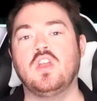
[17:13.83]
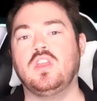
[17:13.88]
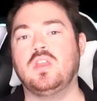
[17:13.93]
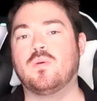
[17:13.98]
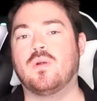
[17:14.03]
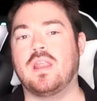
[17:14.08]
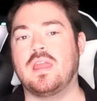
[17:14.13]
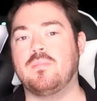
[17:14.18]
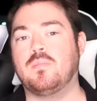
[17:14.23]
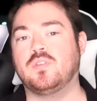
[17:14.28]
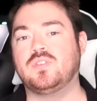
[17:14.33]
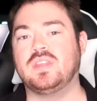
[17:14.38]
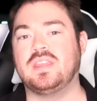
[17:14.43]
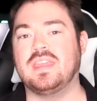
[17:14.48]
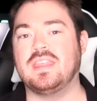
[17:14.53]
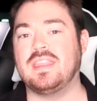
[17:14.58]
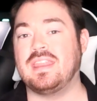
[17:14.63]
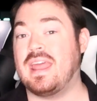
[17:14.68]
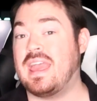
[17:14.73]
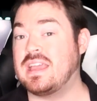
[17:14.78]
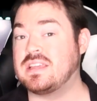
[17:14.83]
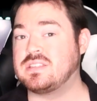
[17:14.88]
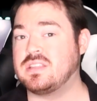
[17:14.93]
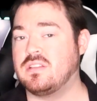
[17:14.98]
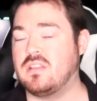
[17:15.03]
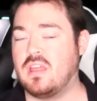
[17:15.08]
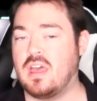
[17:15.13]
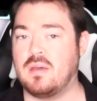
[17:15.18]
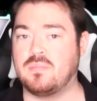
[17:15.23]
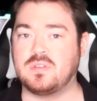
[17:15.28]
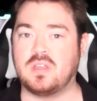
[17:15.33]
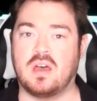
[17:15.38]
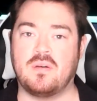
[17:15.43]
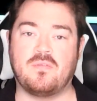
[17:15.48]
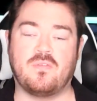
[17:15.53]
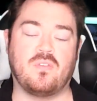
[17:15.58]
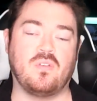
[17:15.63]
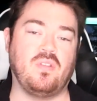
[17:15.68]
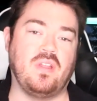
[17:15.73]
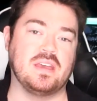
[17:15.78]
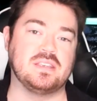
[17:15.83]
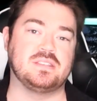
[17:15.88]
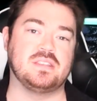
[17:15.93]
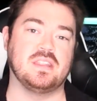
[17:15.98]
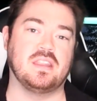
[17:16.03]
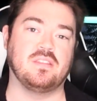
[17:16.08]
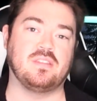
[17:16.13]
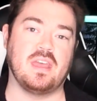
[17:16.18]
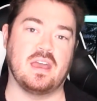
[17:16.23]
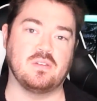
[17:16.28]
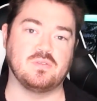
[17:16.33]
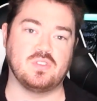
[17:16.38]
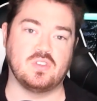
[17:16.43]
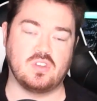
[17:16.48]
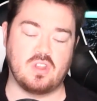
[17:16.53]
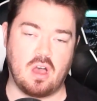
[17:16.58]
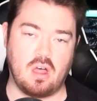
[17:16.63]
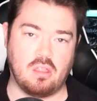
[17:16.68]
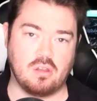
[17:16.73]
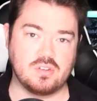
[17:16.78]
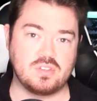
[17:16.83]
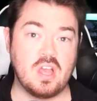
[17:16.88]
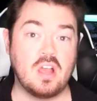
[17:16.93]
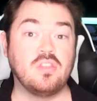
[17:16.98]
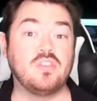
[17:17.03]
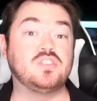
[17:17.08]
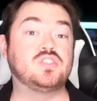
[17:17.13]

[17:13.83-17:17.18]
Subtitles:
you are able to get an excellent laptop for less than $1,000.